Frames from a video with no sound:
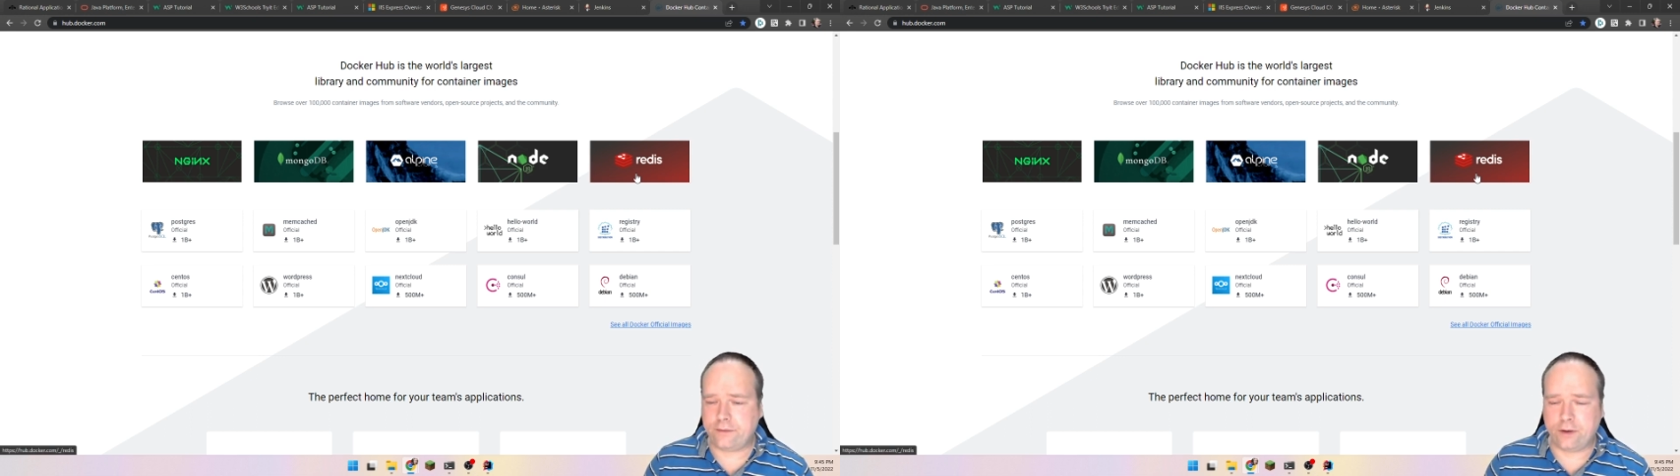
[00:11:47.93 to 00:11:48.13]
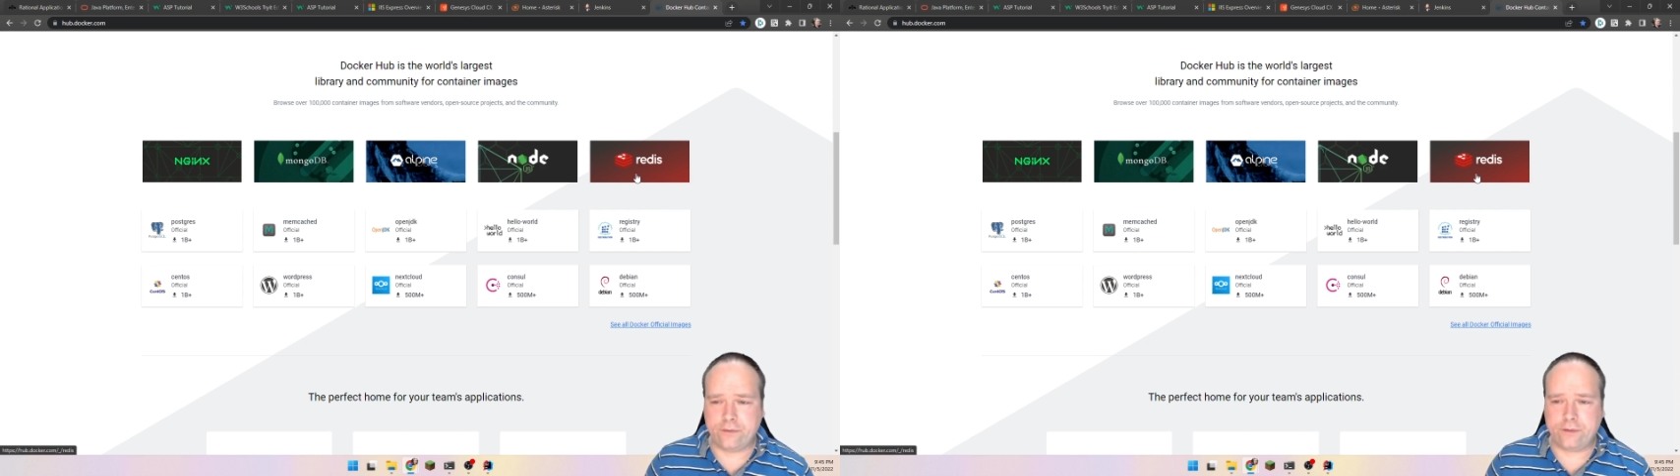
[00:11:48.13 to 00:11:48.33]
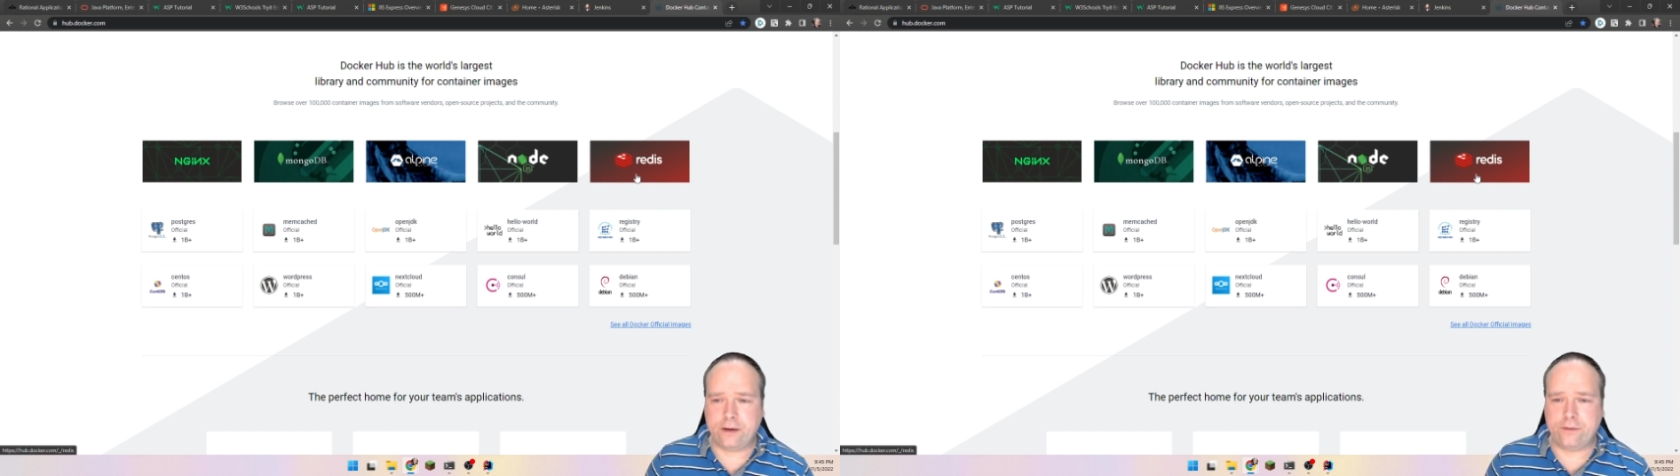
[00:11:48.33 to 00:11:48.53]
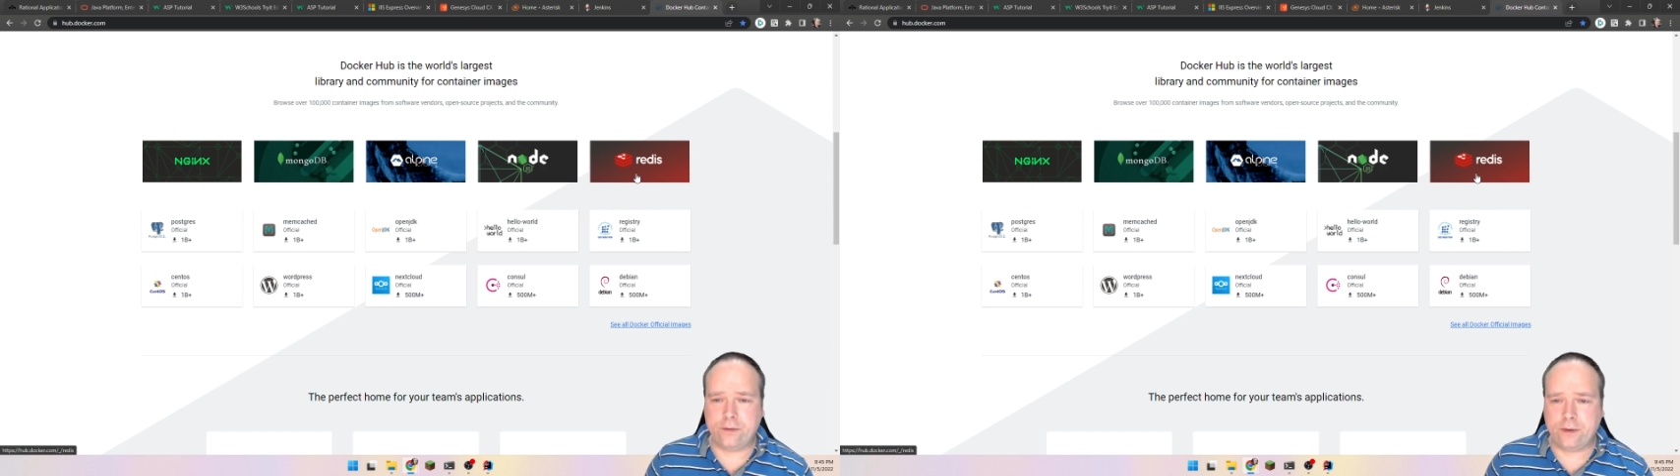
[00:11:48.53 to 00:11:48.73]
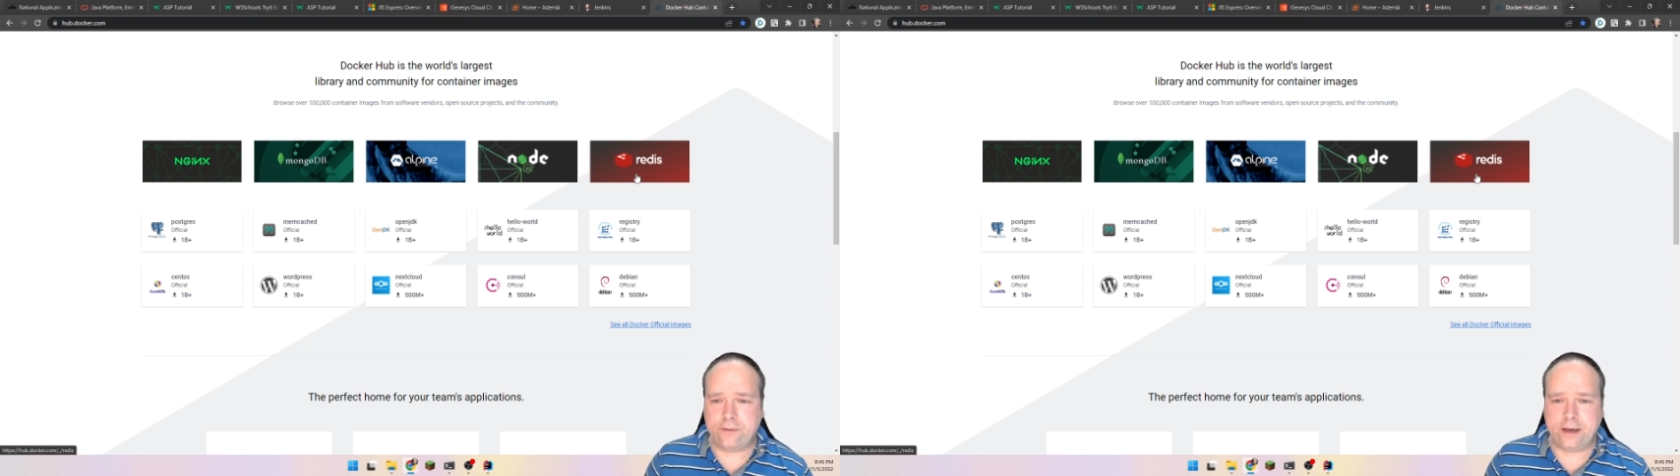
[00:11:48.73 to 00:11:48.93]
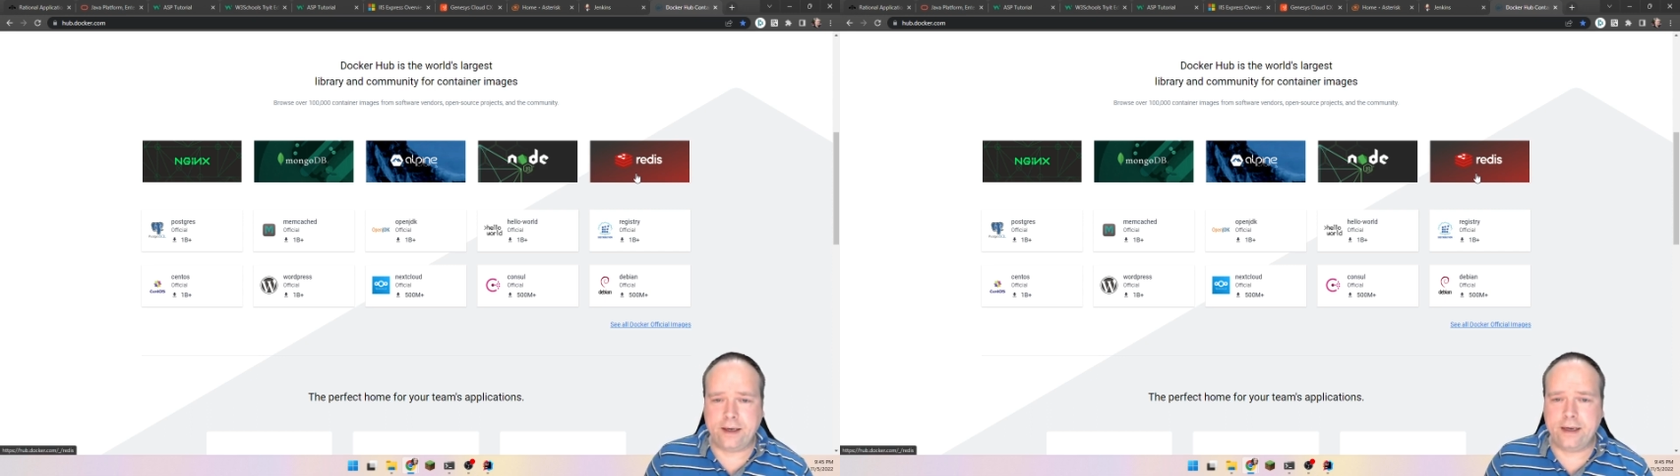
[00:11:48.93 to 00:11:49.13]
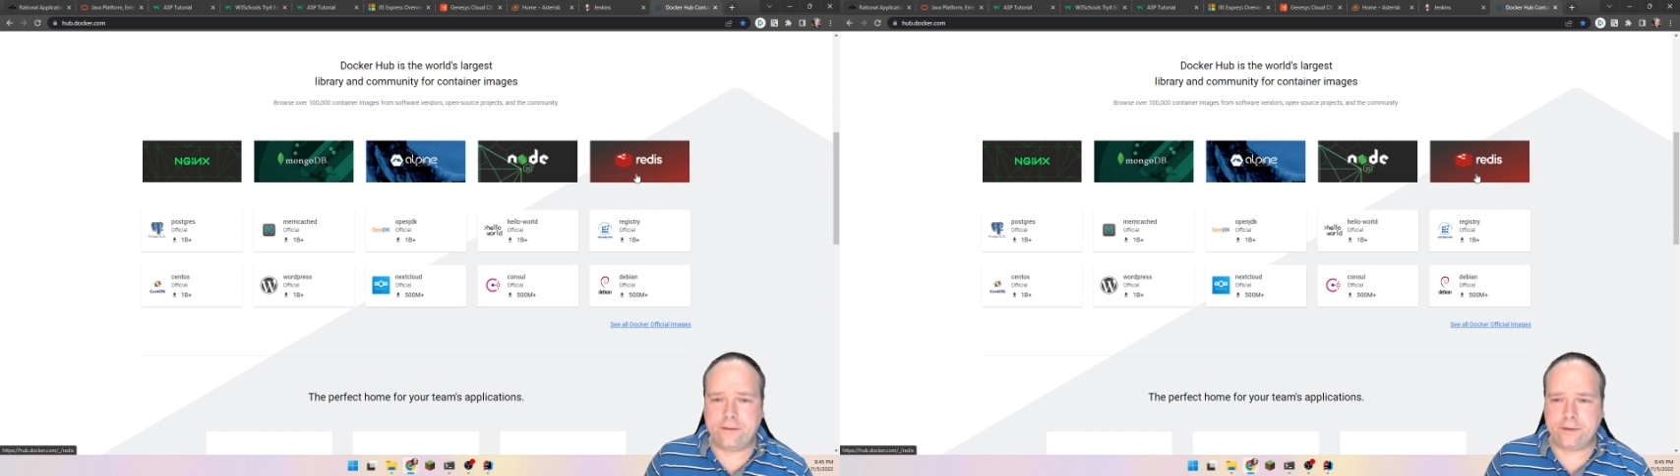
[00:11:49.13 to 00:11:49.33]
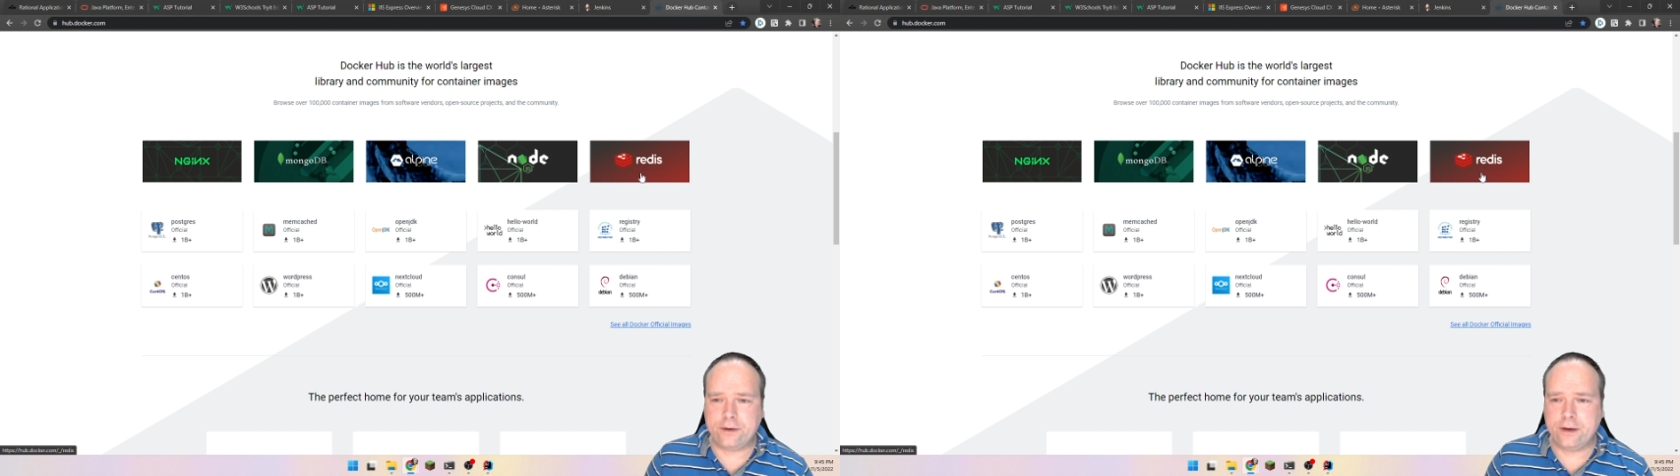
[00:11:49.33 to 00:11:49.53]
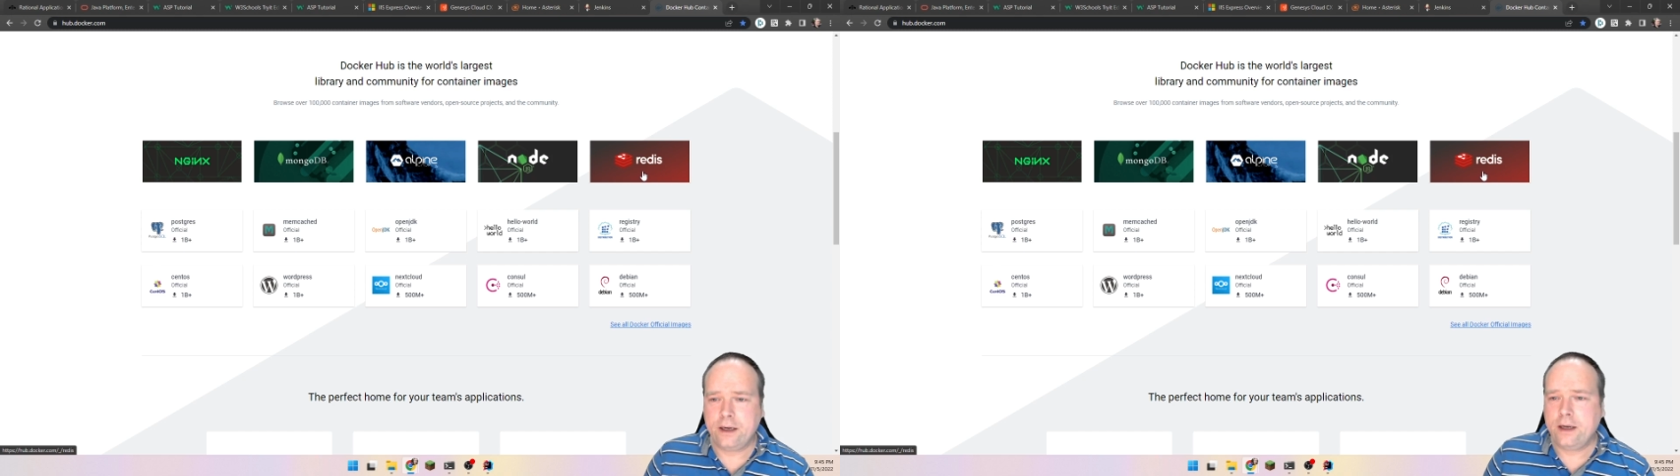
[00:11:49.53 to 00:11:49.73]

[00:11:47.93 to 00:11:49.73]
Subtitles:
If you have any need for